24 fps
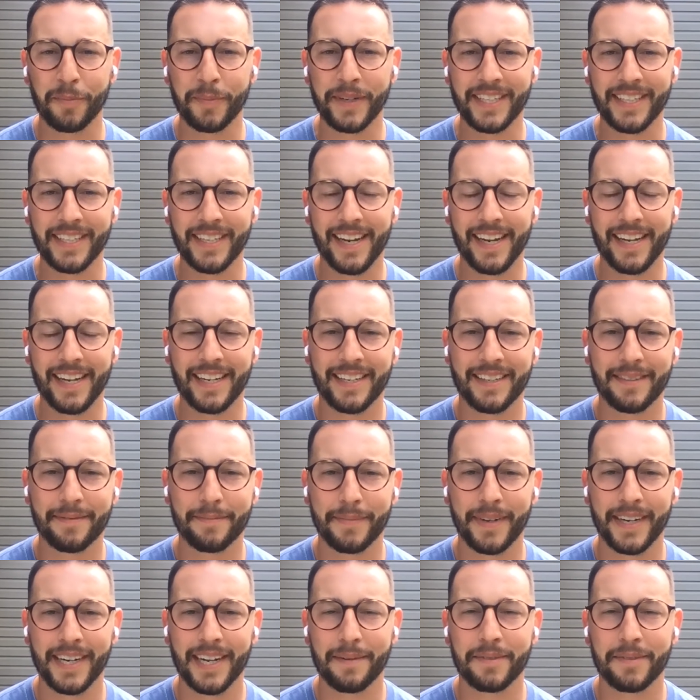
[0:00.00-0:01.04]
me today.
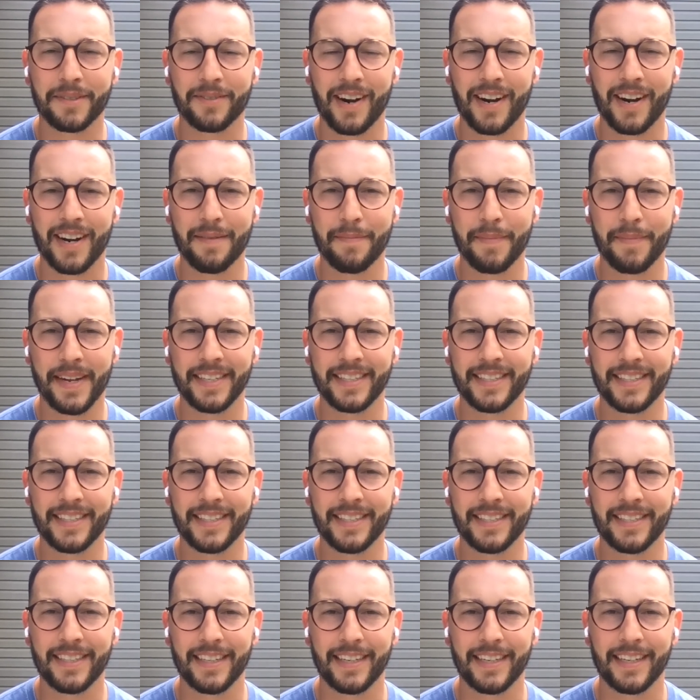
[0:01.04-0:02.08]
My name is Ryan
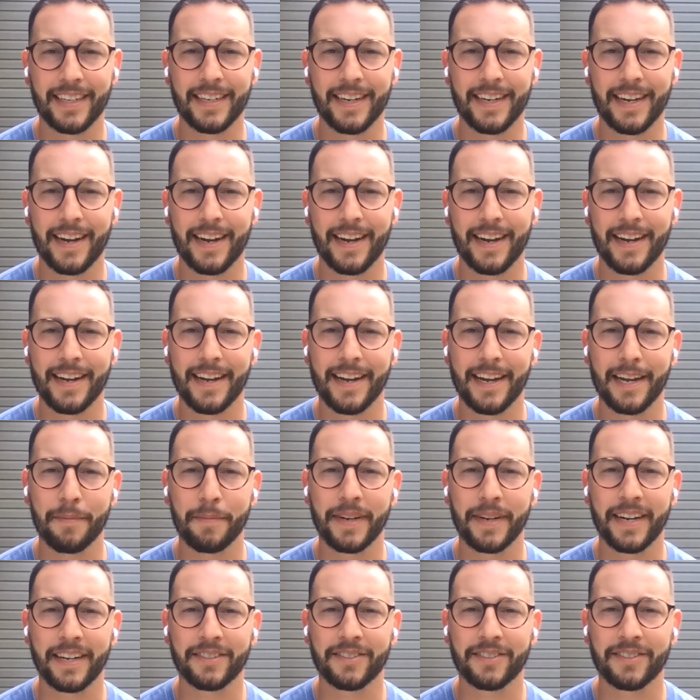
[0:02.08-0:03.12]
Mason, and I am
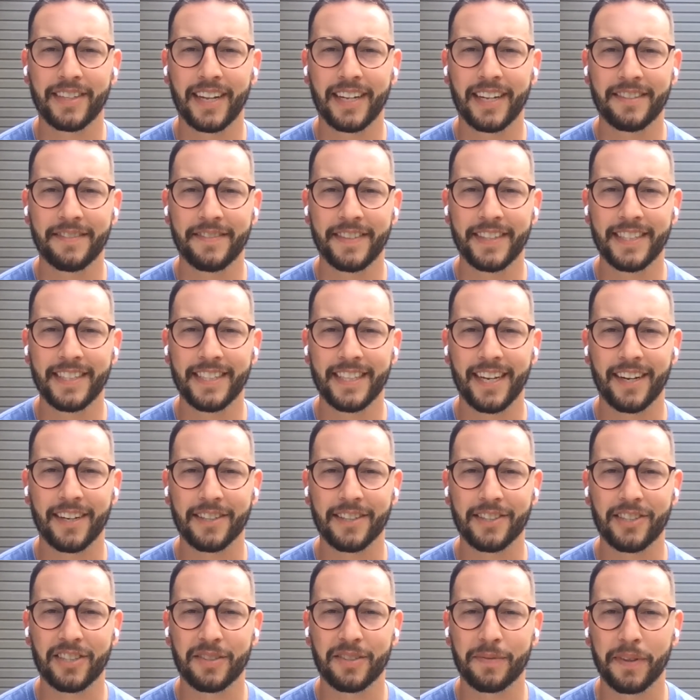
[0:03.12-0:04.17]
an exercise
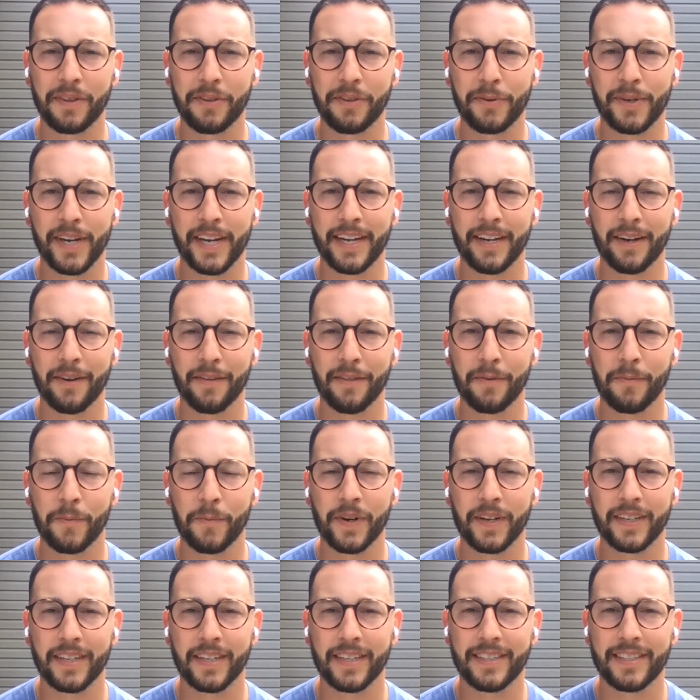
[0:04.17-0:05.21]
physiologist with UK Health and
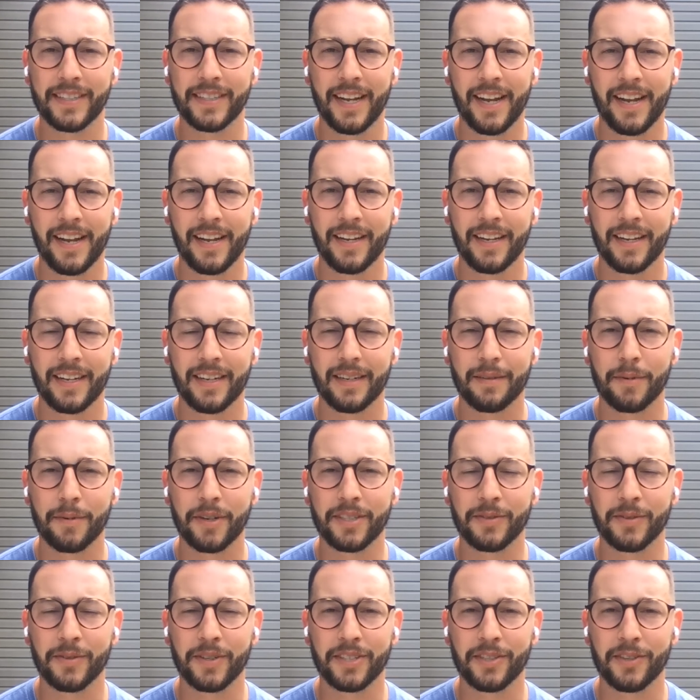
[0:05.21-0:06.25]
Wellness. I'm
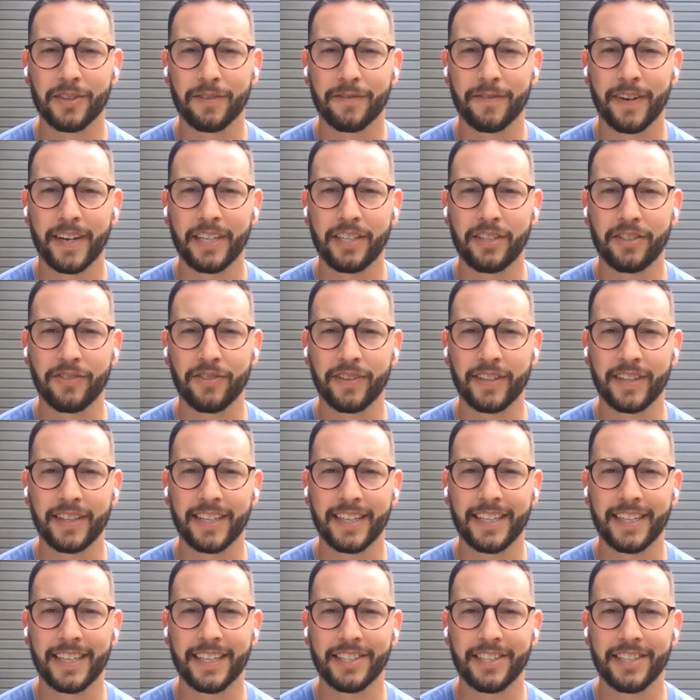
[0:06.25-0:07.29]
also a certified strength and
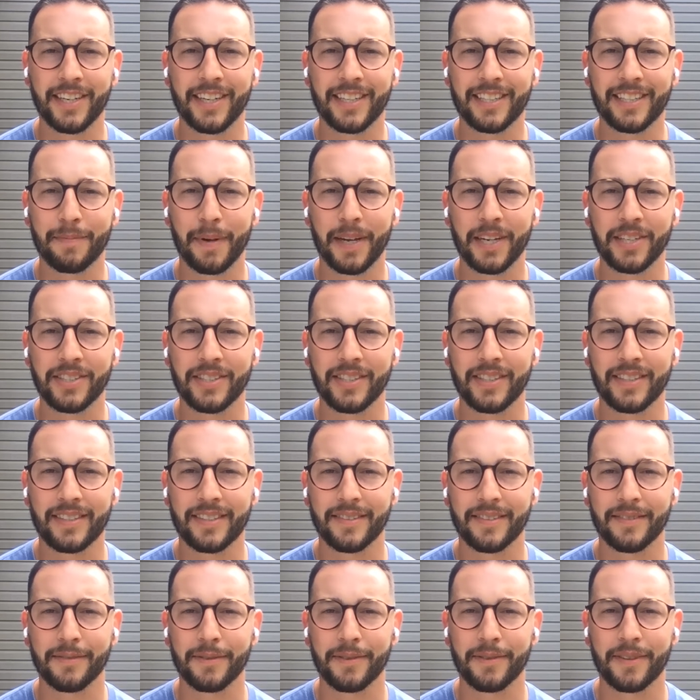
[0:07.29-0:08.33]
conditioning
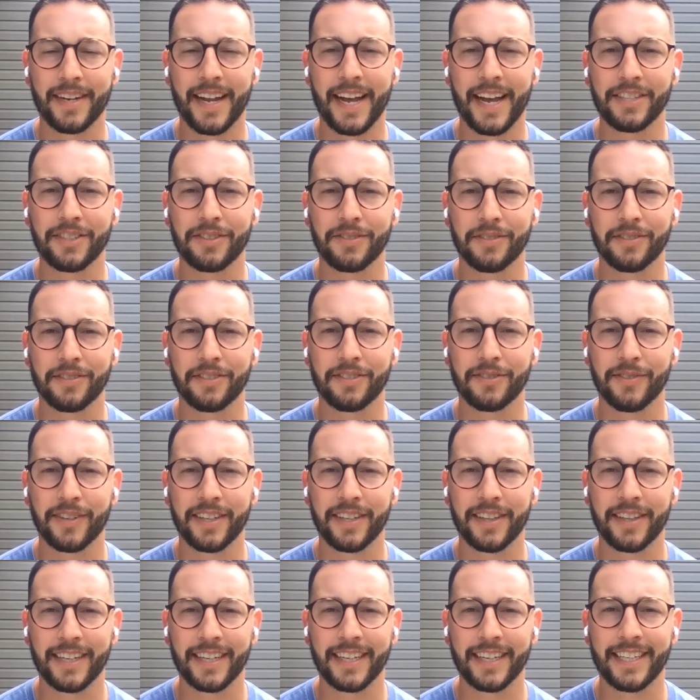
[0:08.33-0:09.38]
specialist through the National
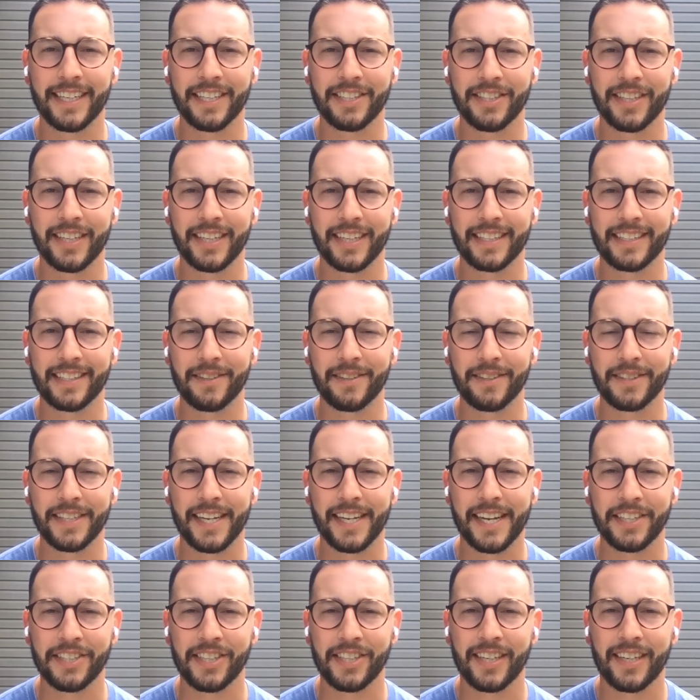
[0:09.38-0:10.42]
Strength and Conditioning
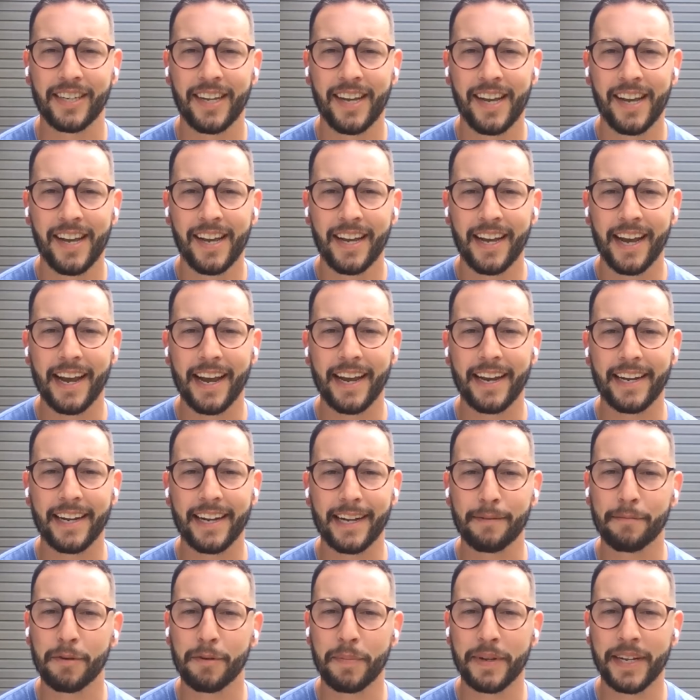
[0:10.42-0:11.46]
Association, and
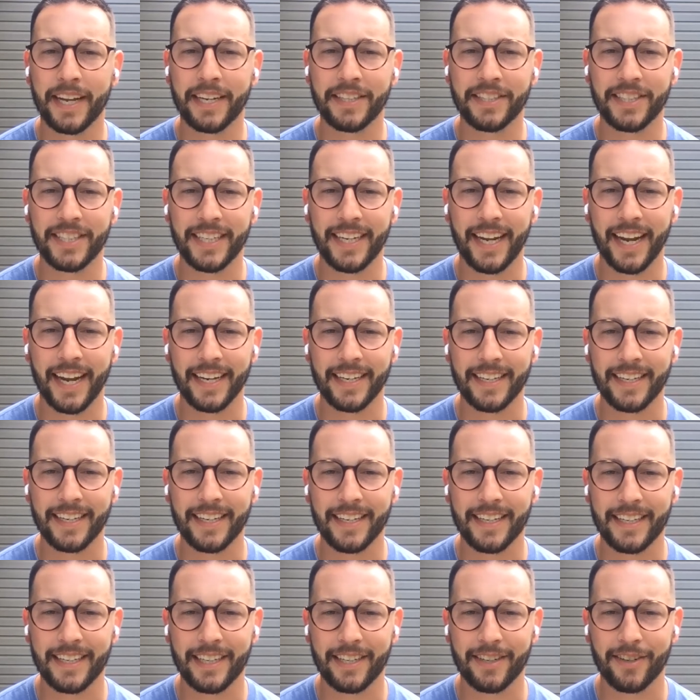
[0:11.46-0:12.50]
I'm a PhD
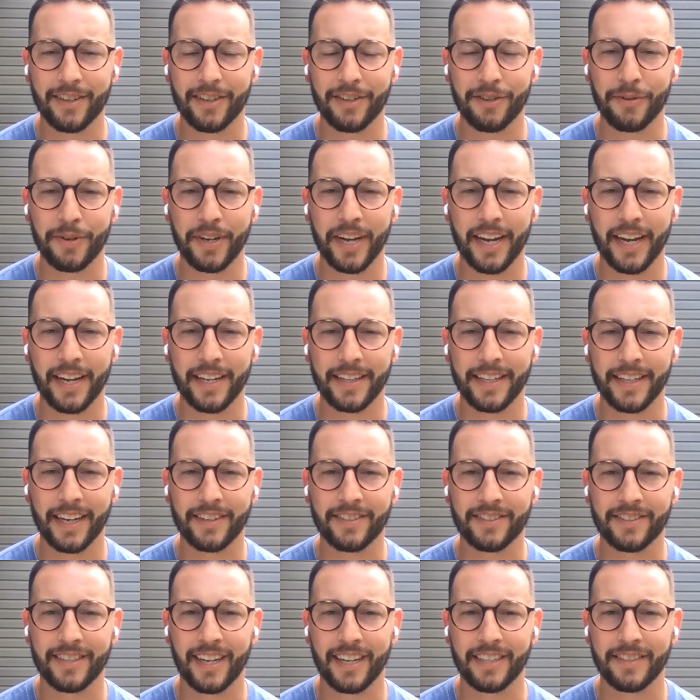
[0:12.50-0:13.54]
candidate here at UK in the
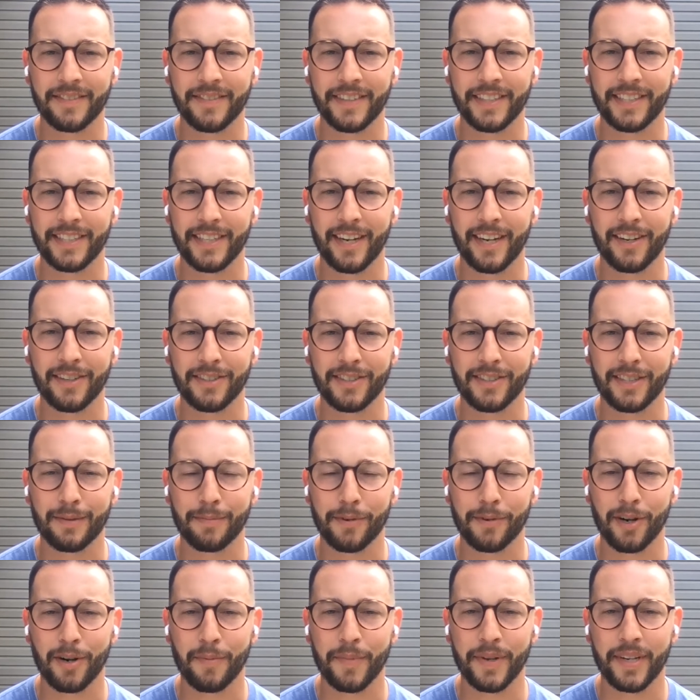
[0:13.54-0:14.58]
exercise physiology
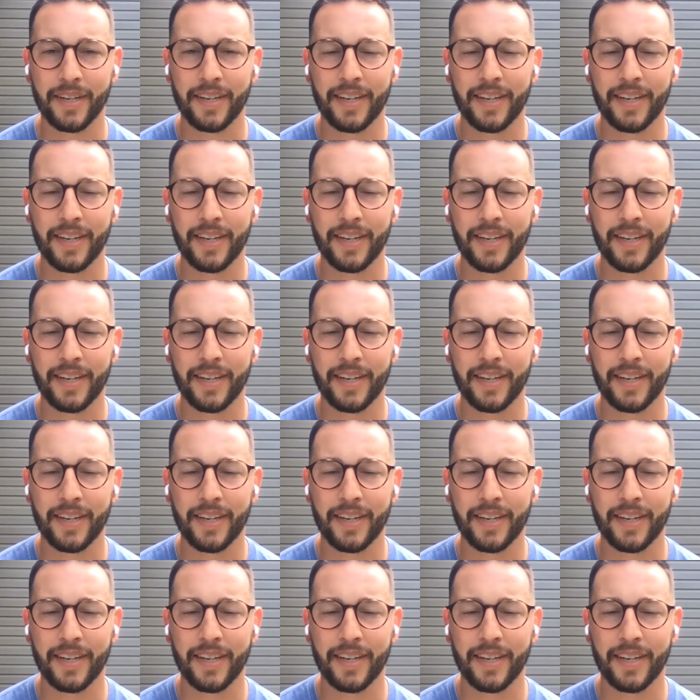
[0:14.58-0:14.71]
department.